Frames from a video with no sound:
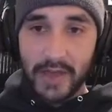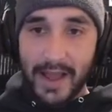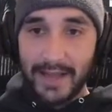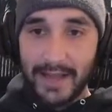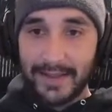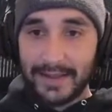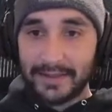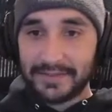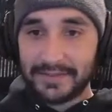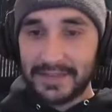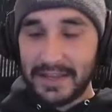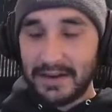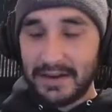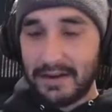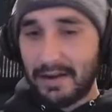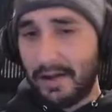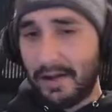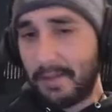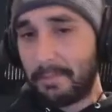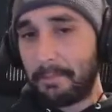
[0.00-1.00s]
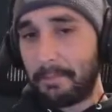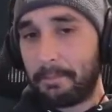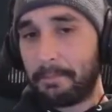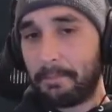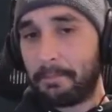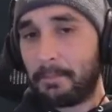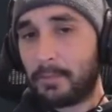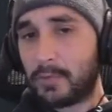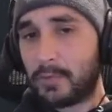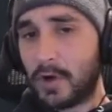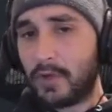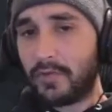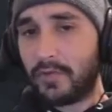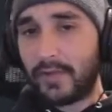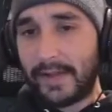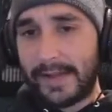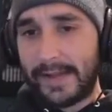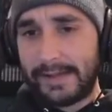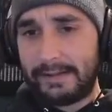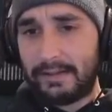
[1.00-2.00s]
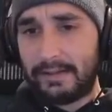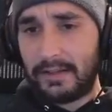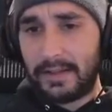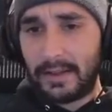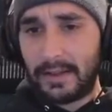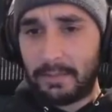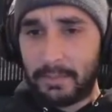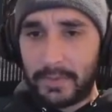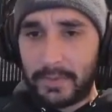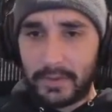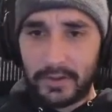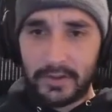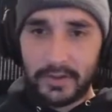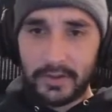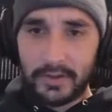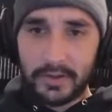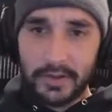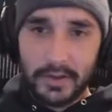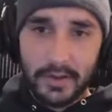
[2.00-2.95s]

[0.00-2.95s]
I like staying on profiling build